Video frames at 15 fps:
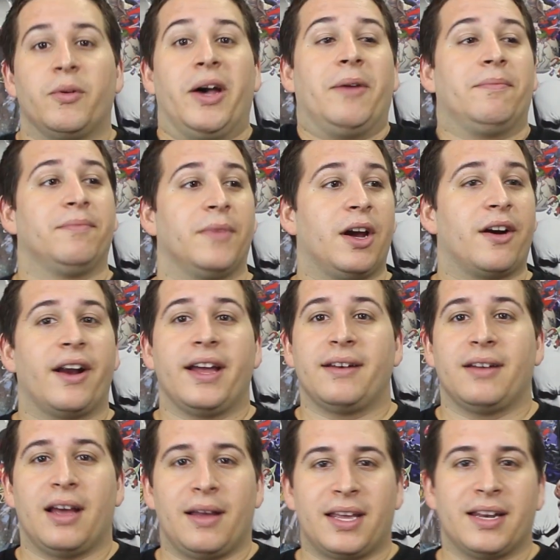well, alright,
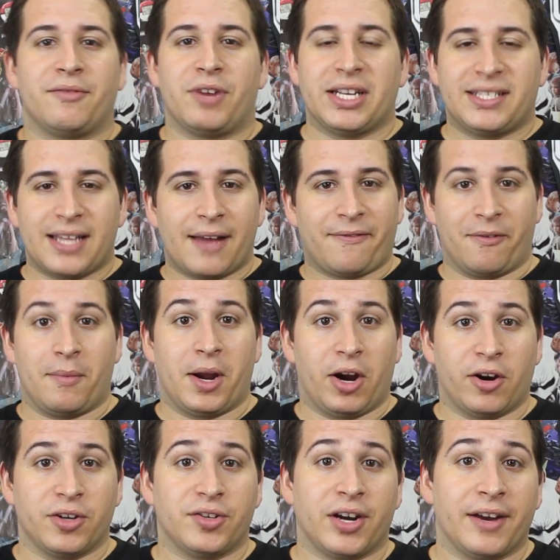I can erase that from my
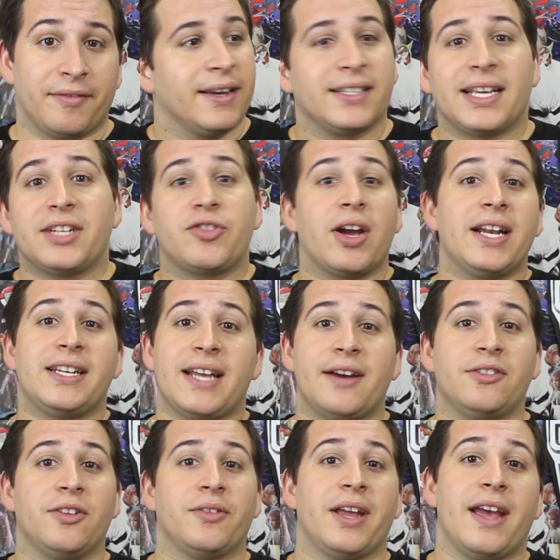hard drive. Because I try to
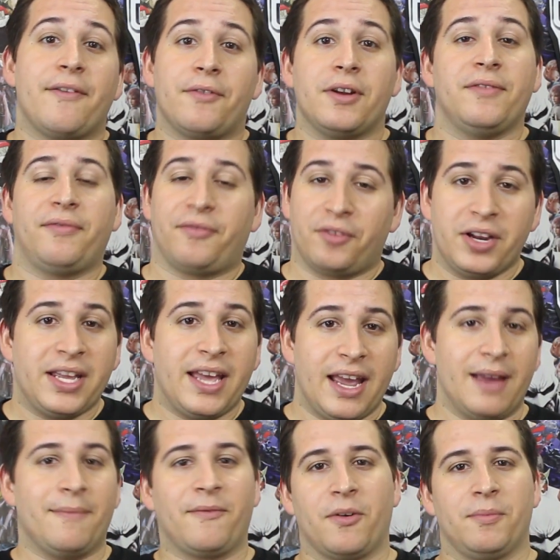download every free
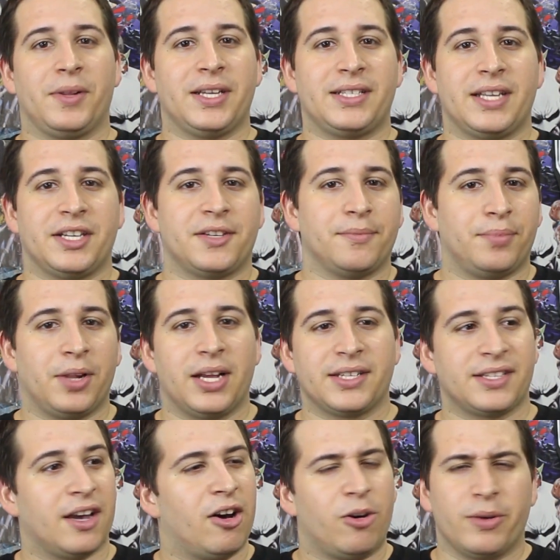game from PlayStation
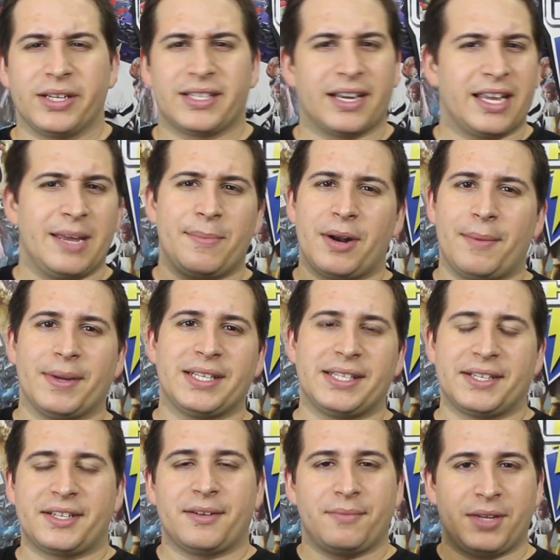Plus, always. I keep it on my
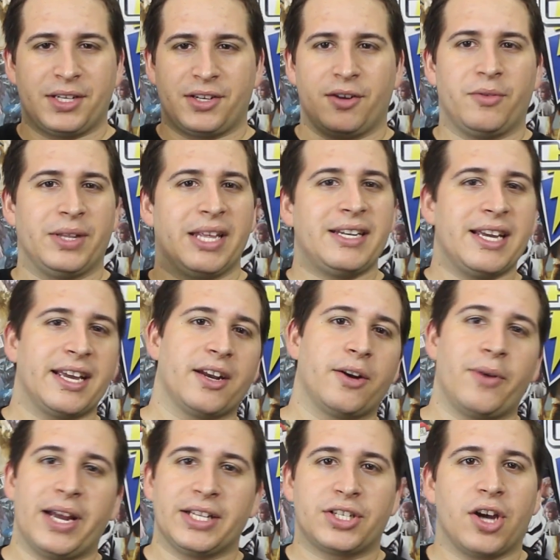system, because when they take it
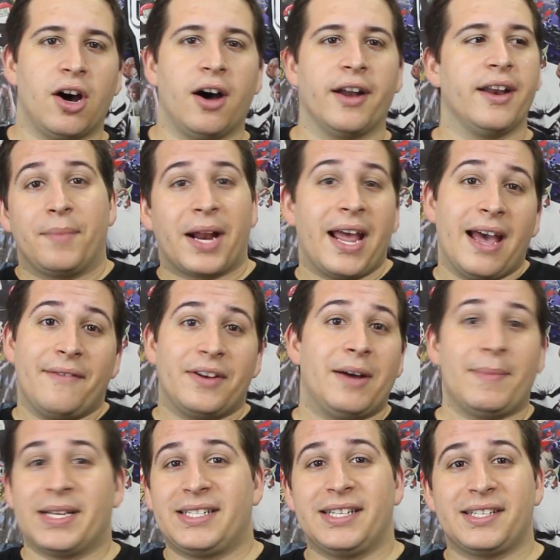away, it's gone. But I have it on
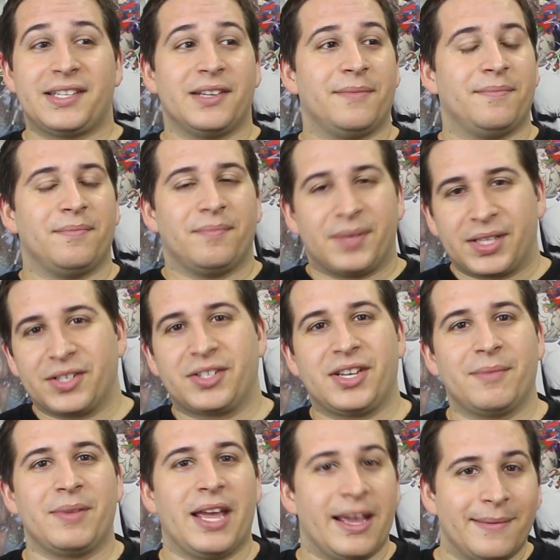my system, but there's
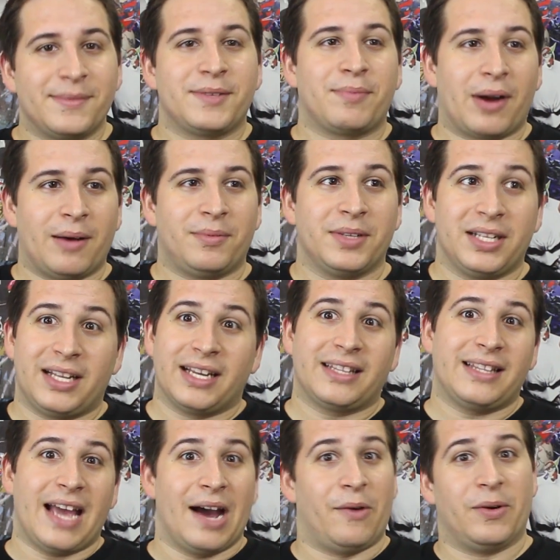some games, probably like
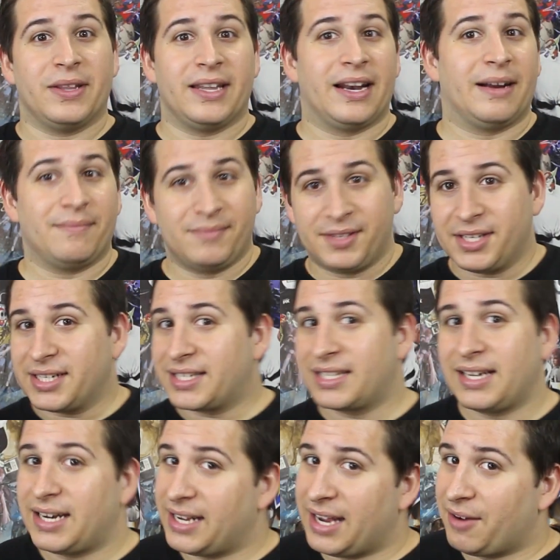that one, that I'm just
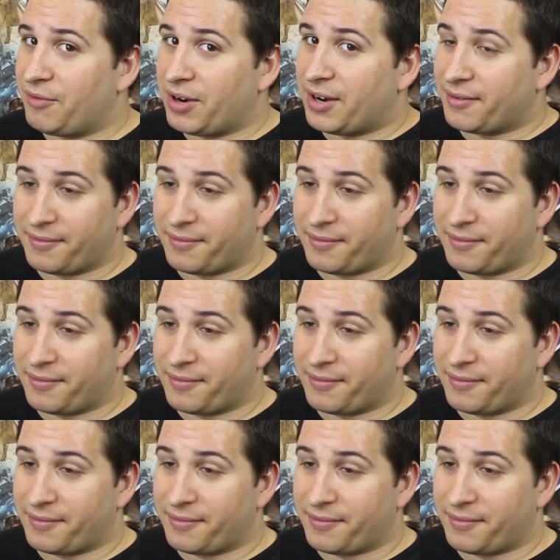gonna get rid